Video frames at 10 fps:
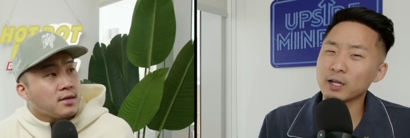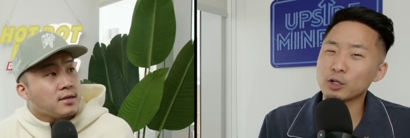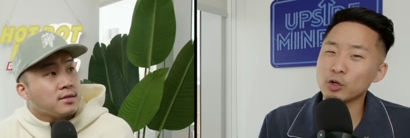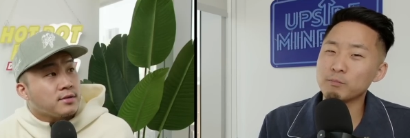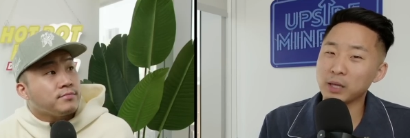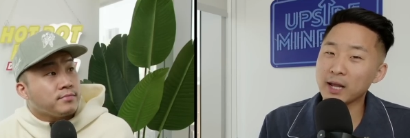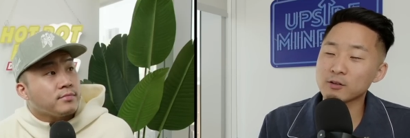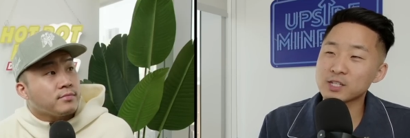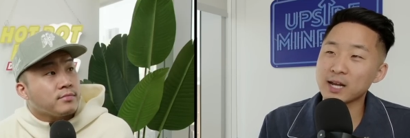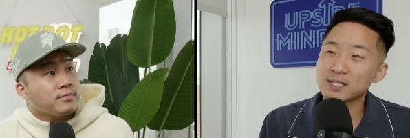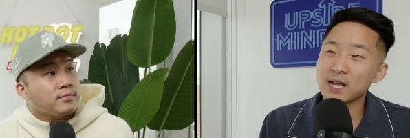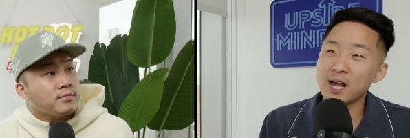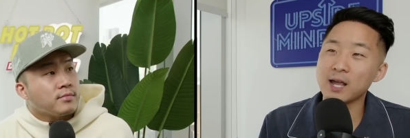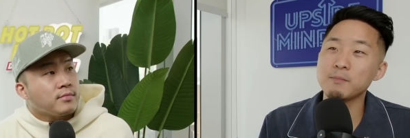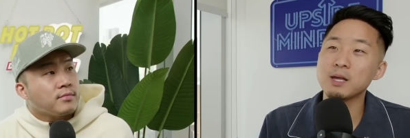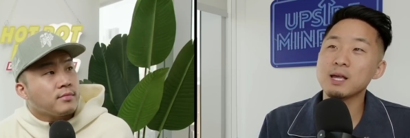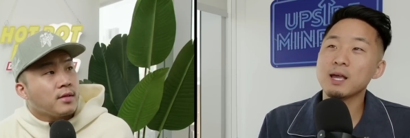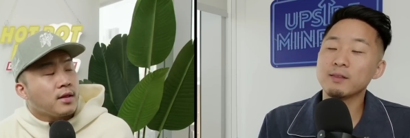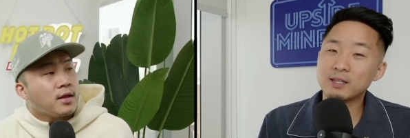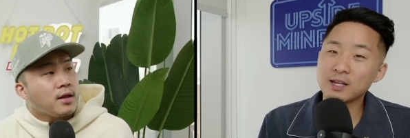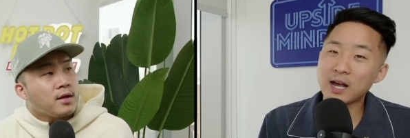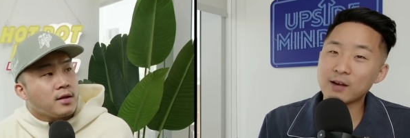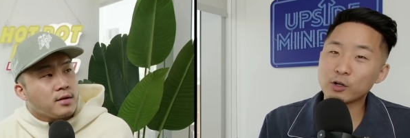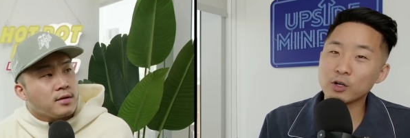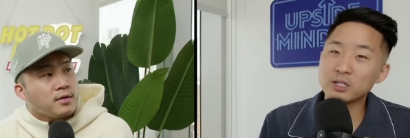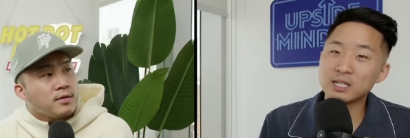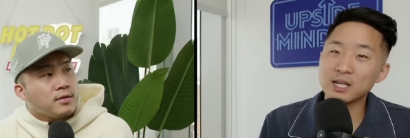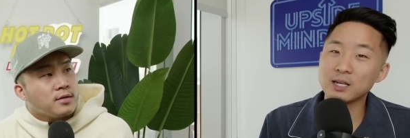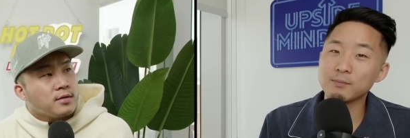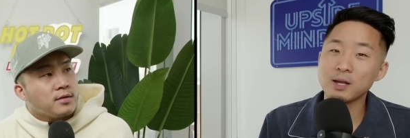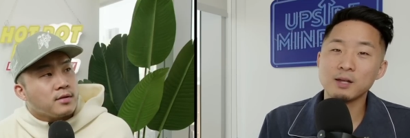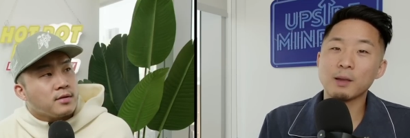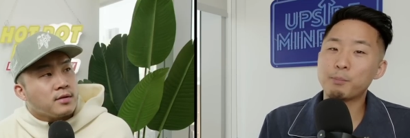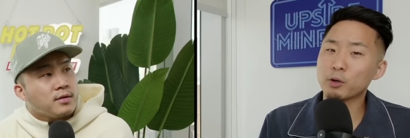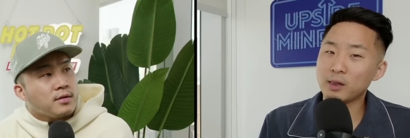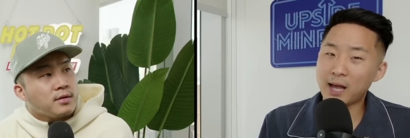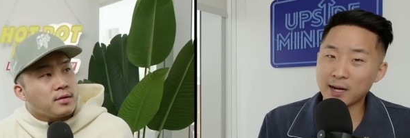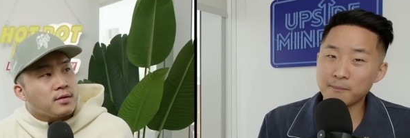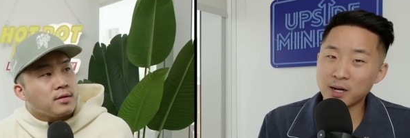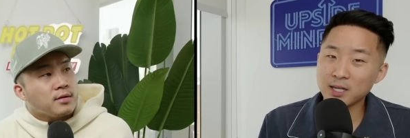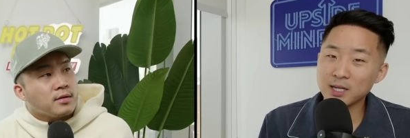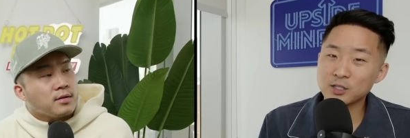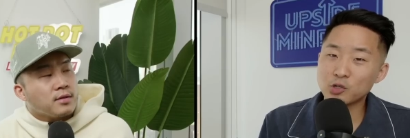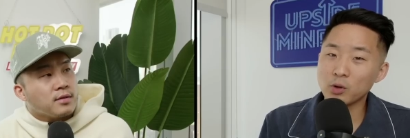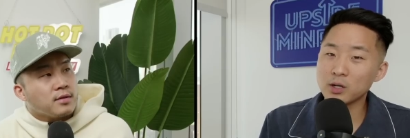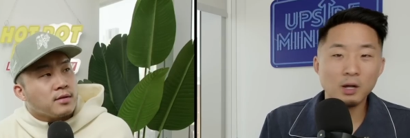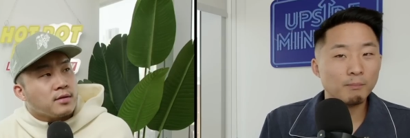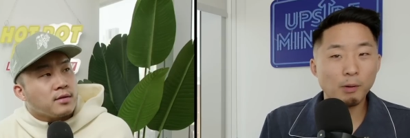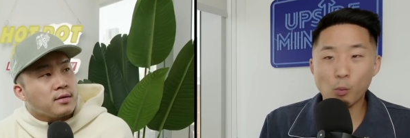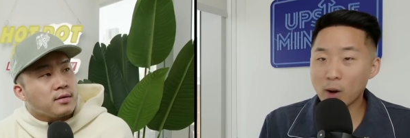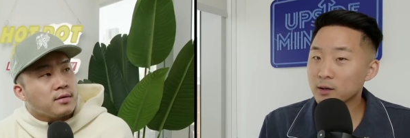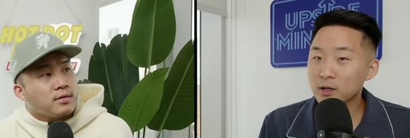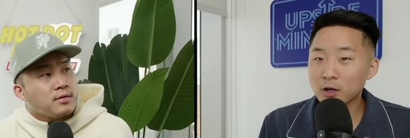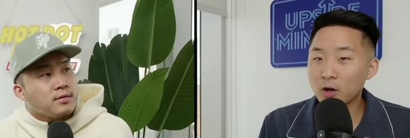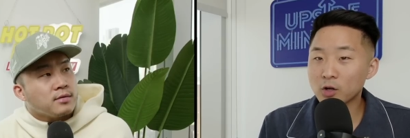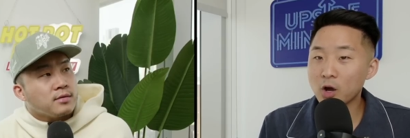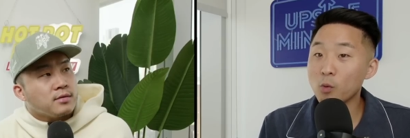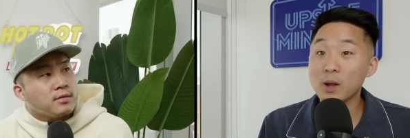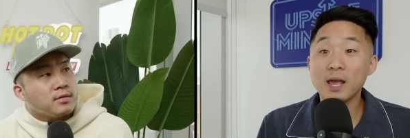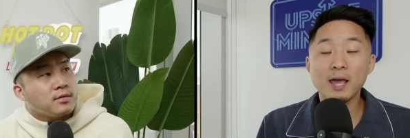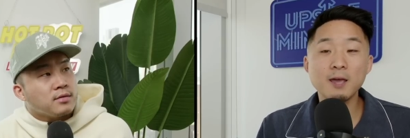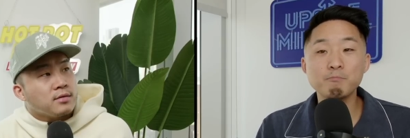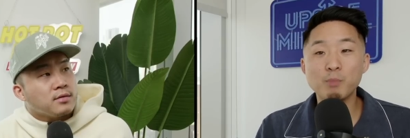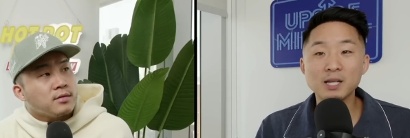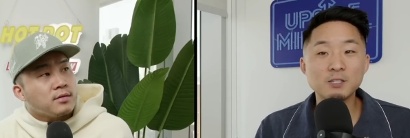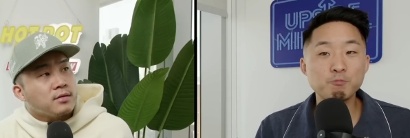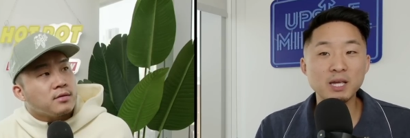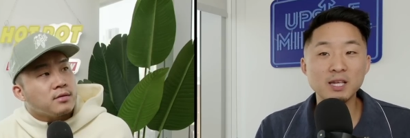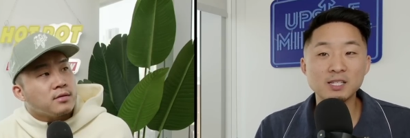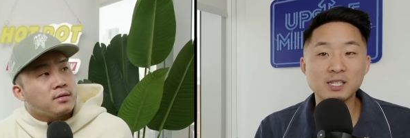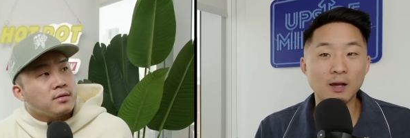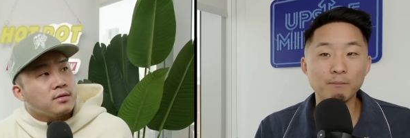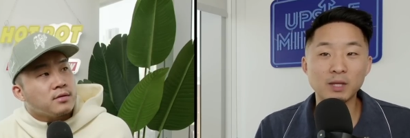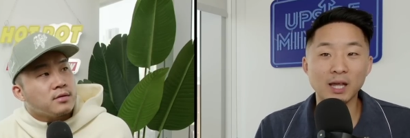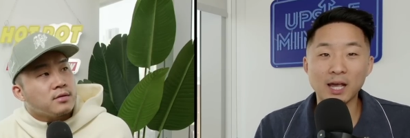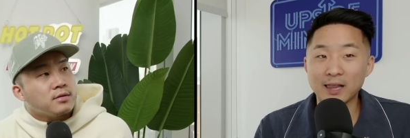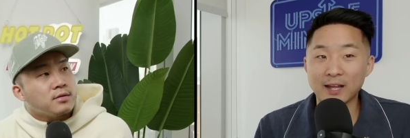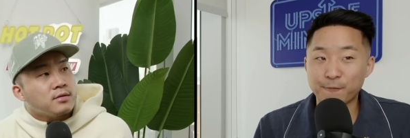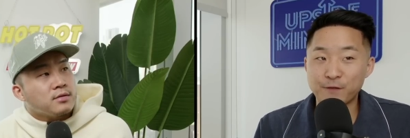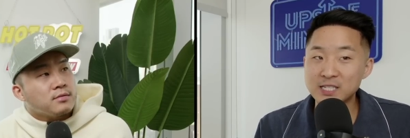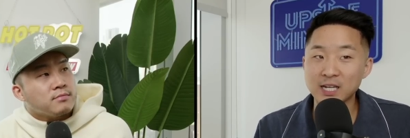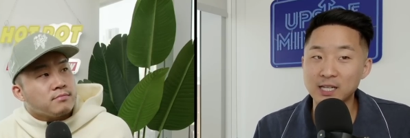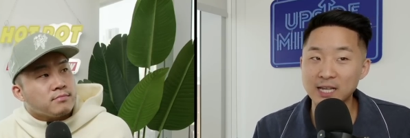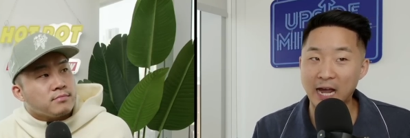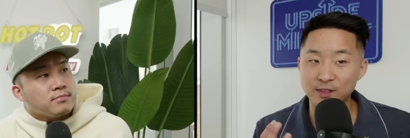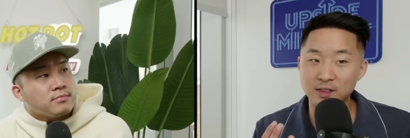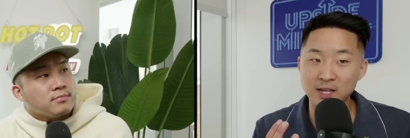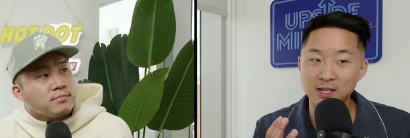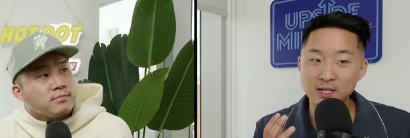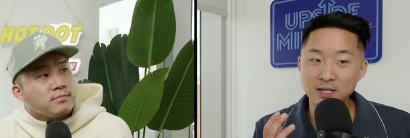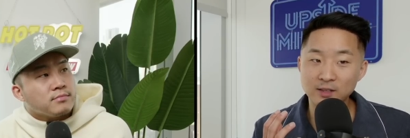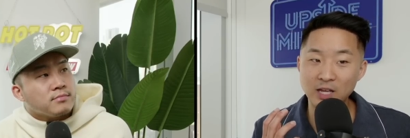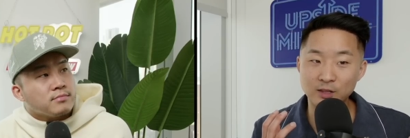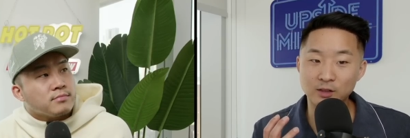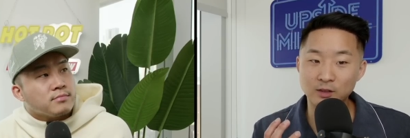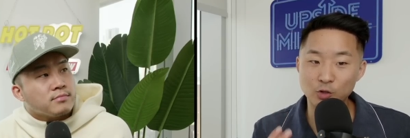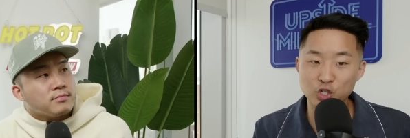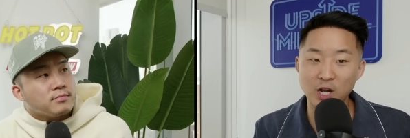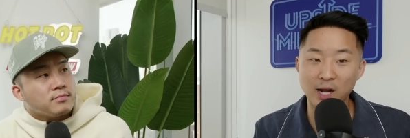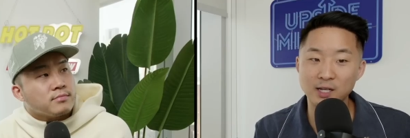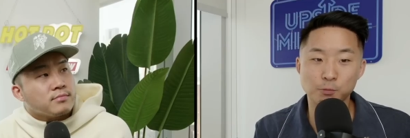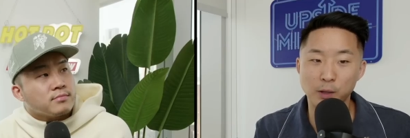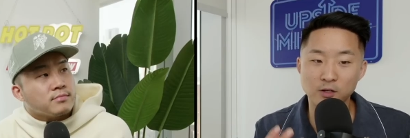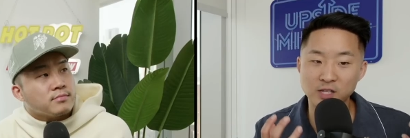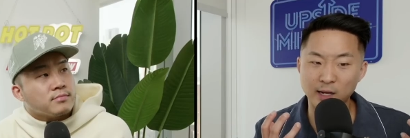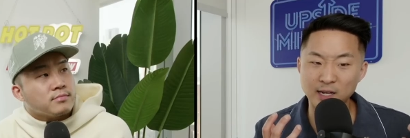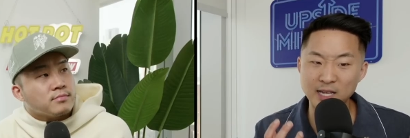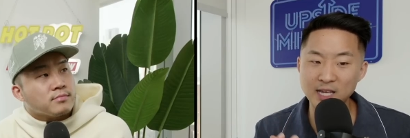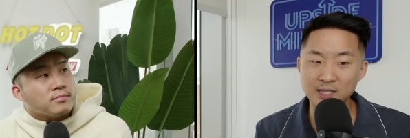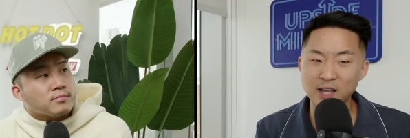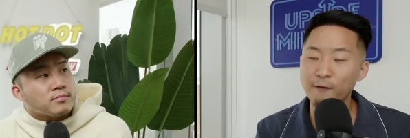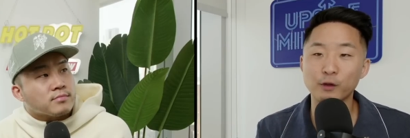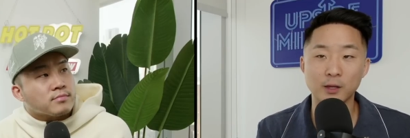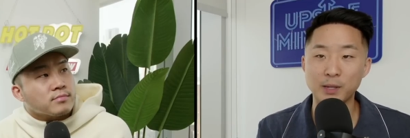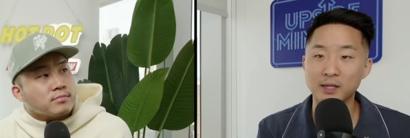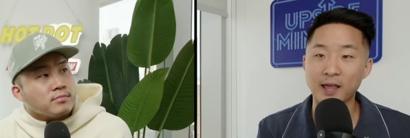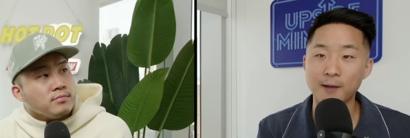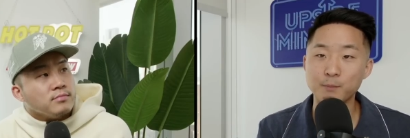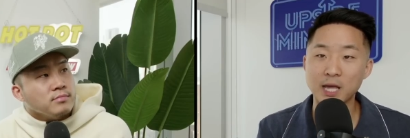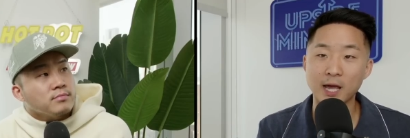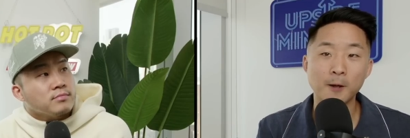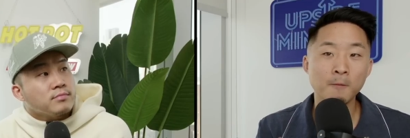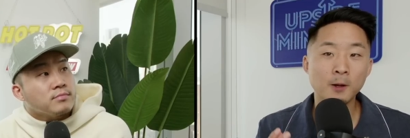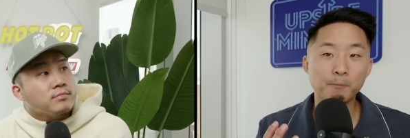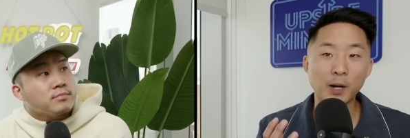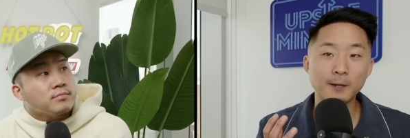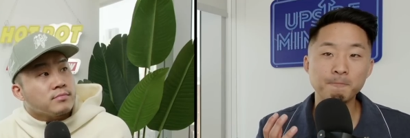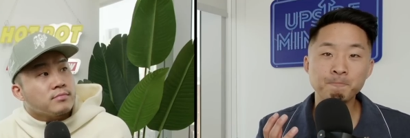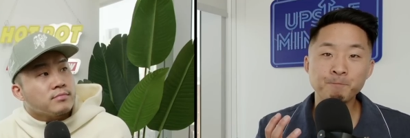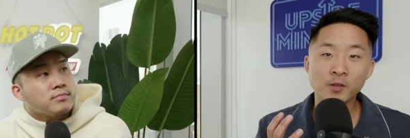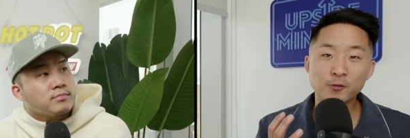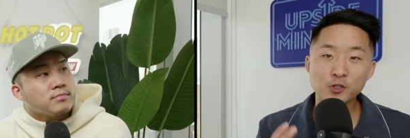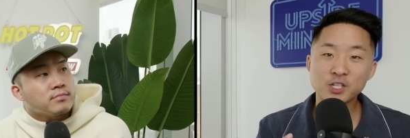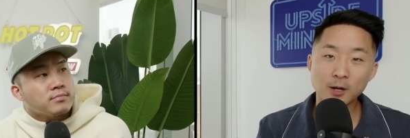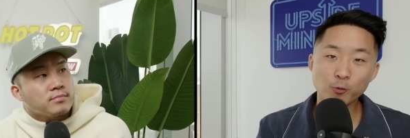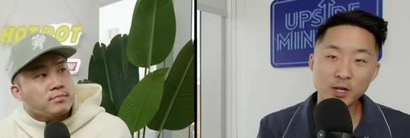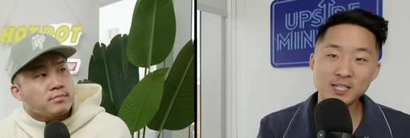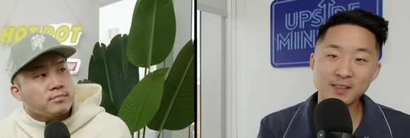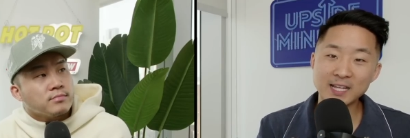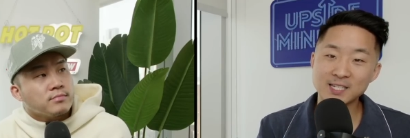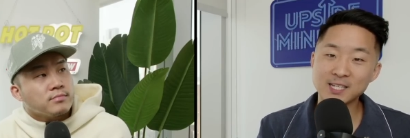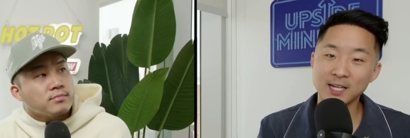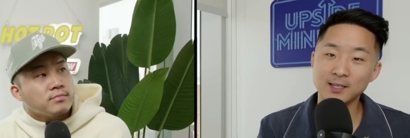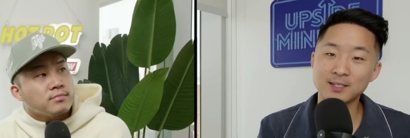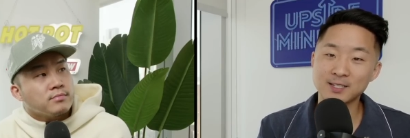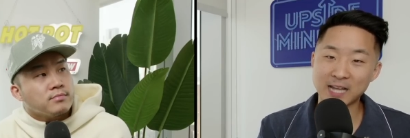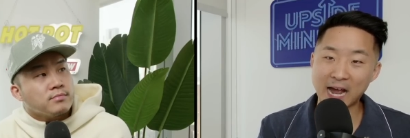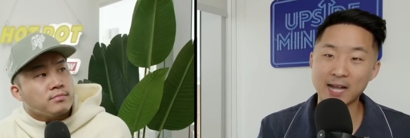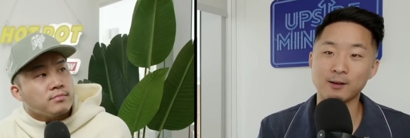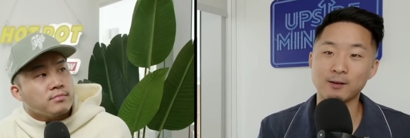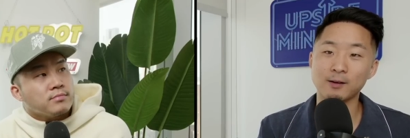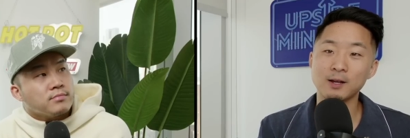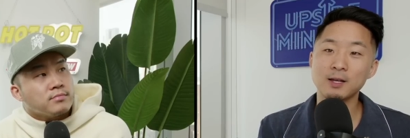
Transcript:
Speaker 1: of good players at a time, and they did have a good team. They put a lot of money into it, but where did it all go? It must be something, like physically, I think that there's Chinese players that can definitely be in the NBA, but for some reason, that skill and desire